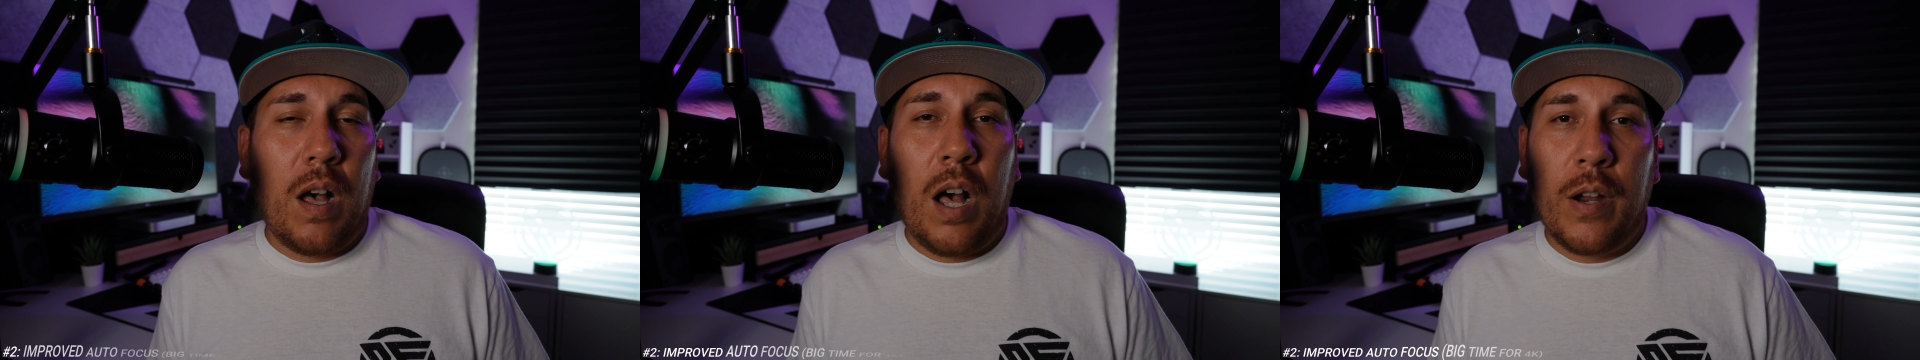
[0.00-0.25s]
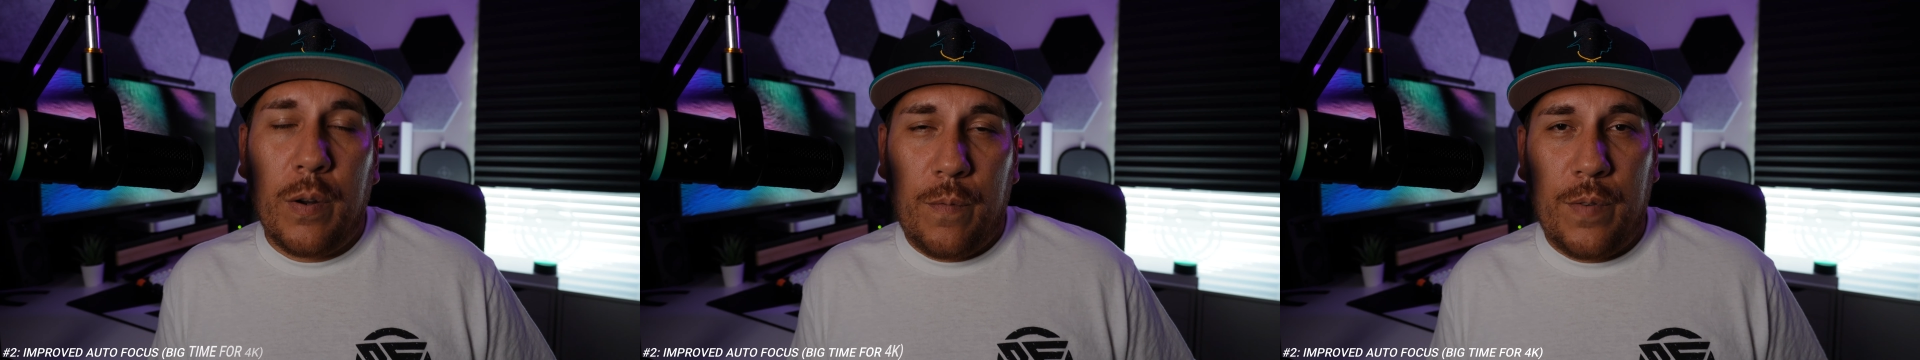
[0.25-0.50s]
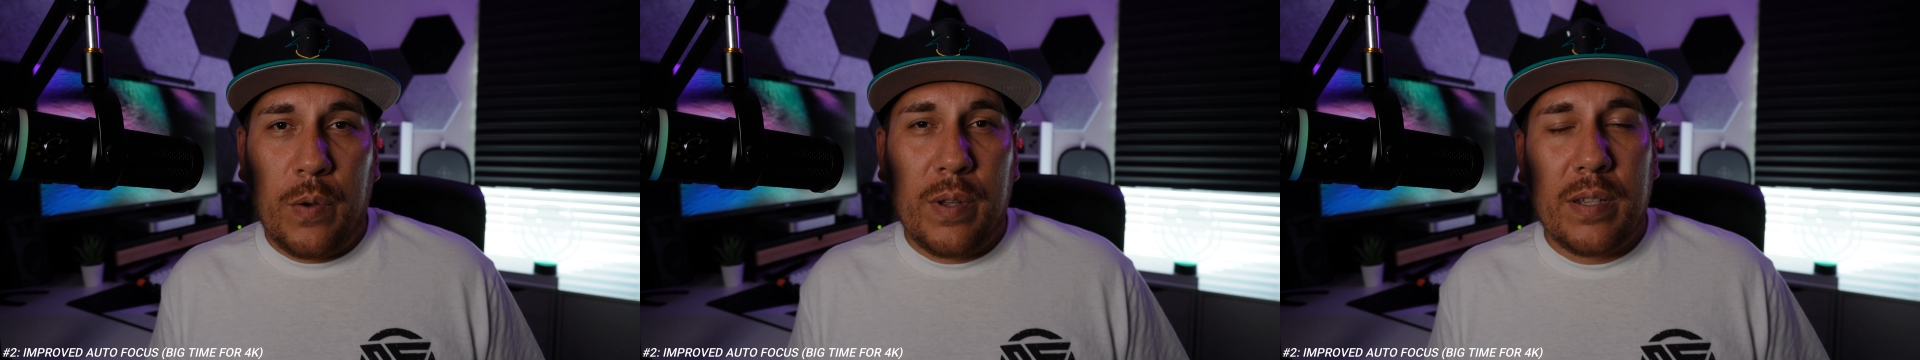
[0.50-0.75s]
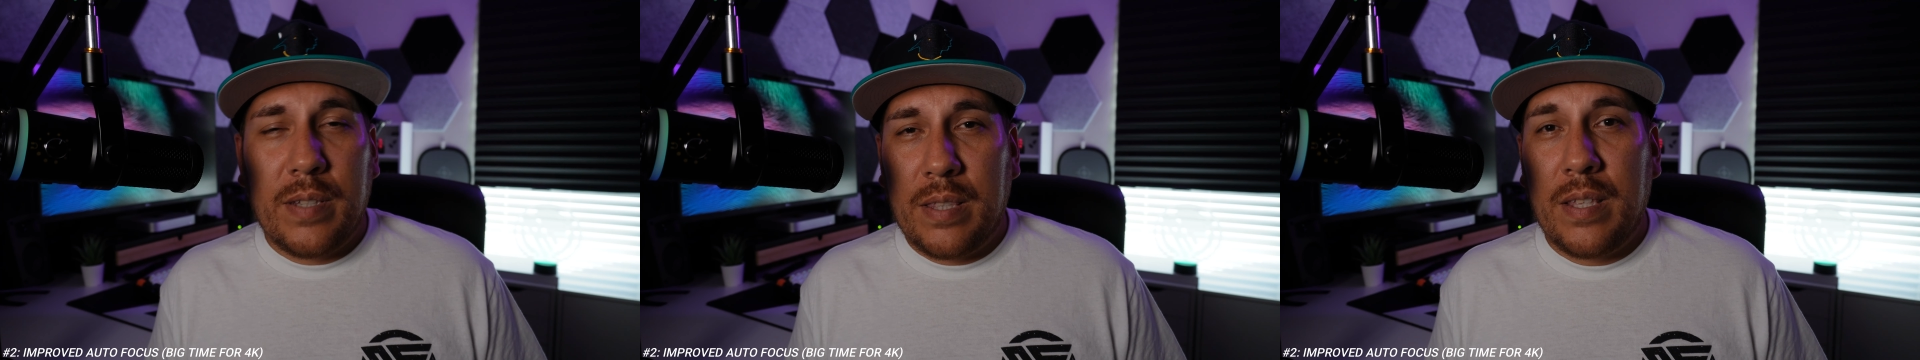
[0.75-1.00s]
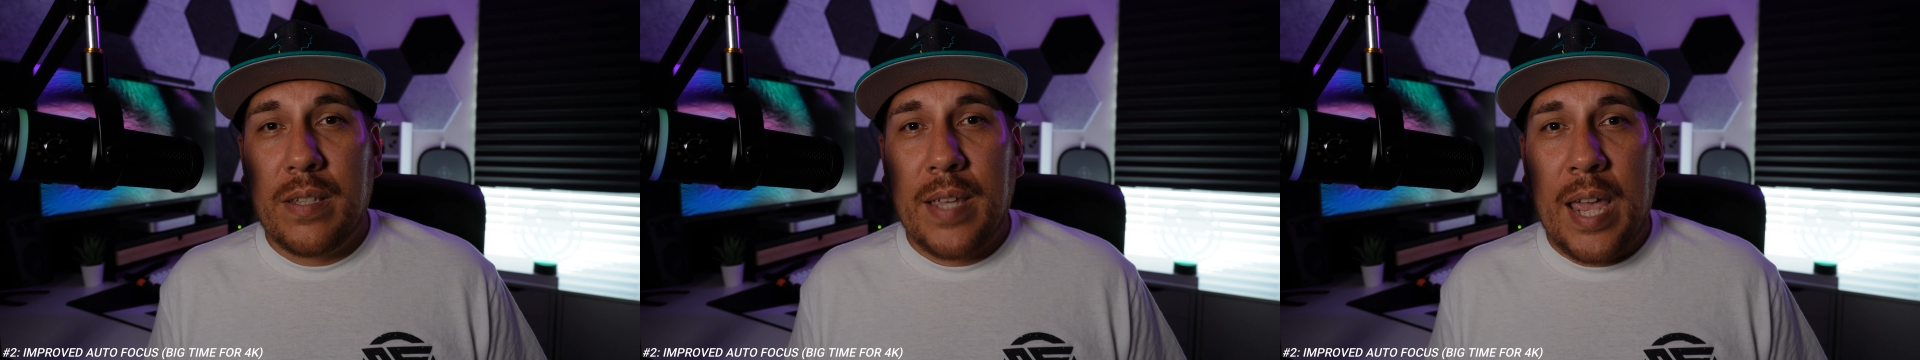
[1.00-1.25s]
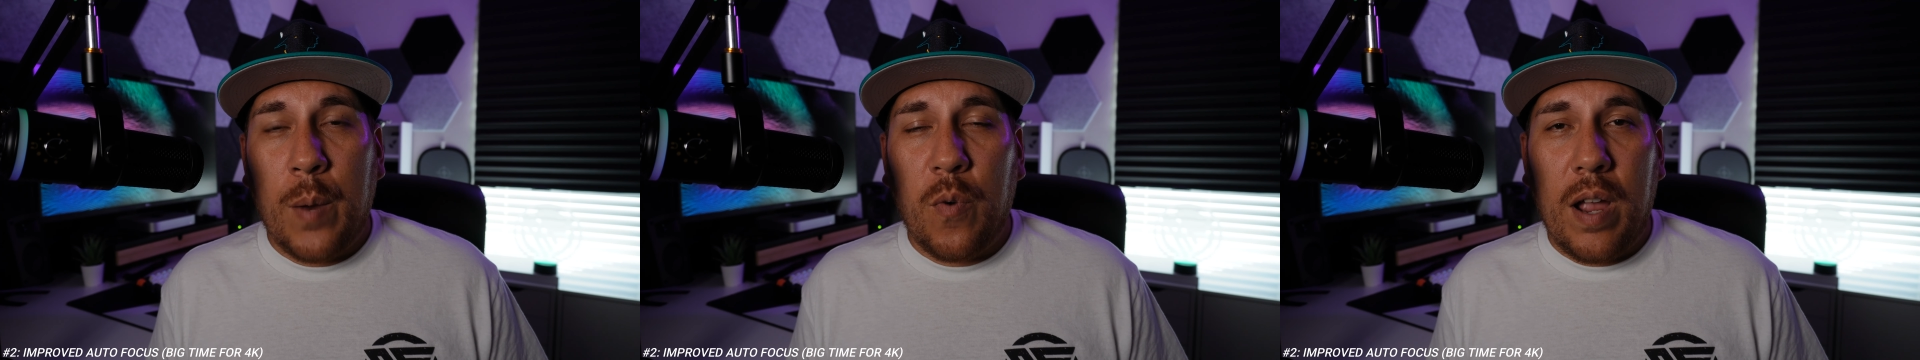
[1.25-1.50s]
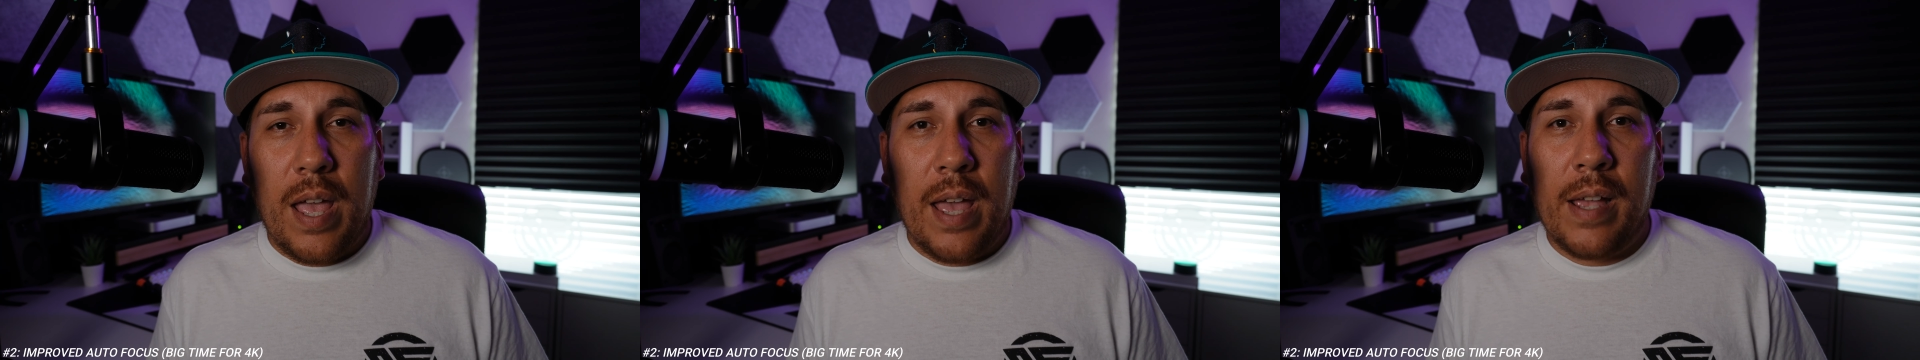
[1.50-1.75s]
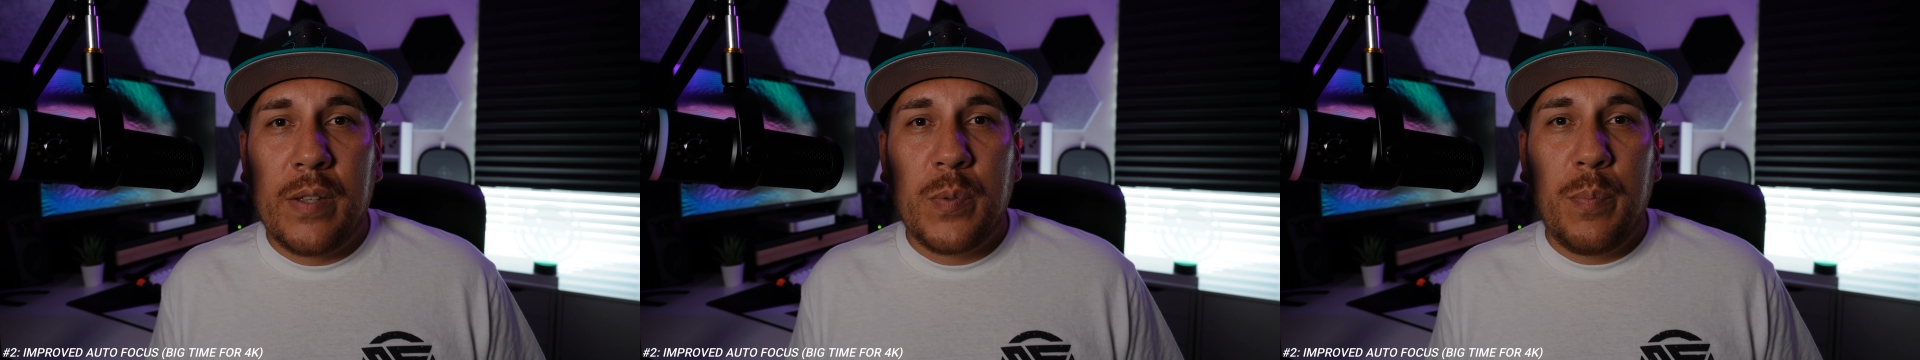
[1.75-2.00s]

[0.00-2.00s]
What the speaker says: autofocus that this camera has,